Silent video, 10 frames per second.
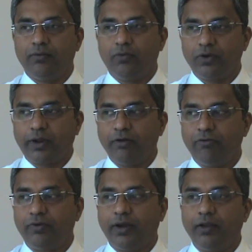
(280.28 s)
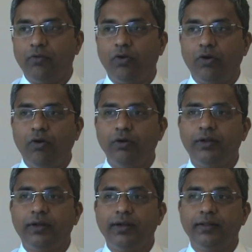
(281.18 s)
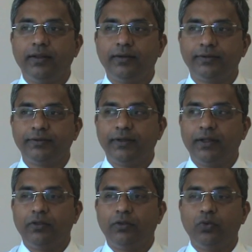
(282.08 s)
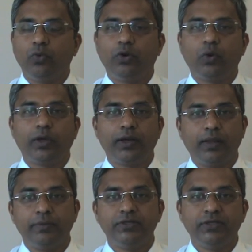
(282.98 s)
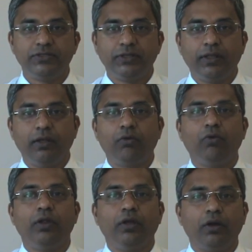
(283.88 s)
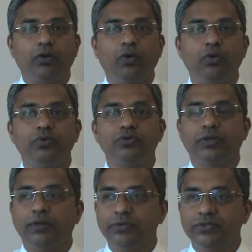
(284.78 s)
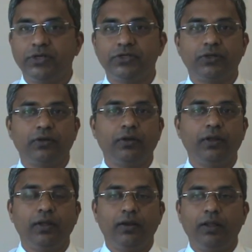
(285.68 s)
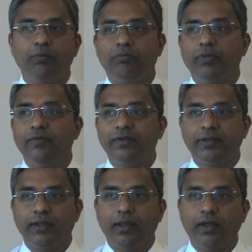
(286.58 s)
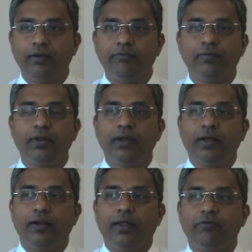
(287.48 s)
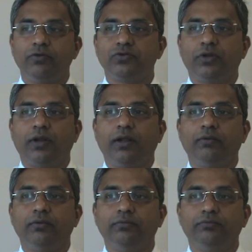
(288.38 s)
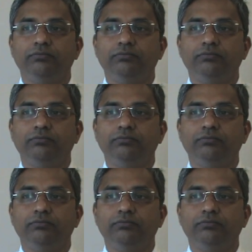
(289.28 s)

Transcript: what kind of training, all the training that you would require in emergency, including accounts, administration, name everything. And like, we used to run